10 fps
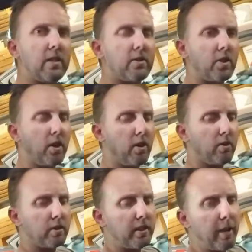
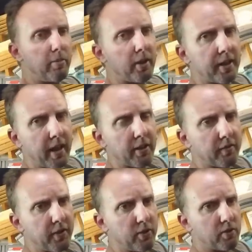So I put another
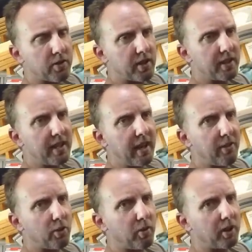fuse in the
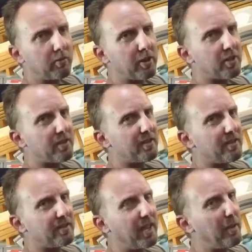other one, which
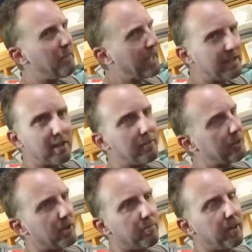I may still be
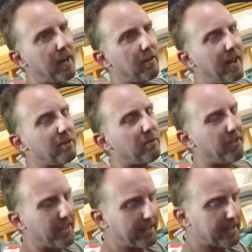tripping out. I don't
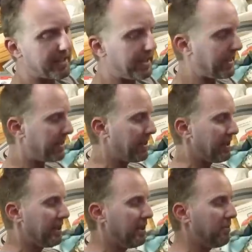think it's needed,
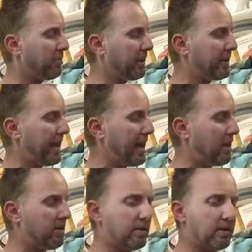but
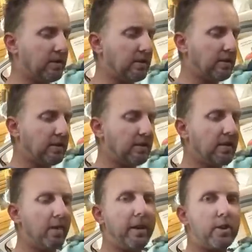now
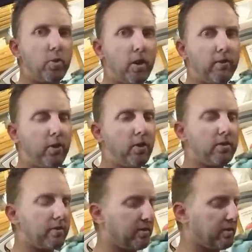on my 12 volt,
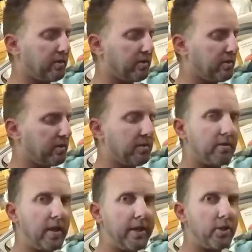
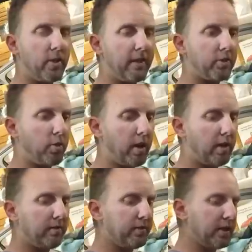I do have
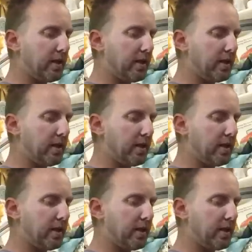12.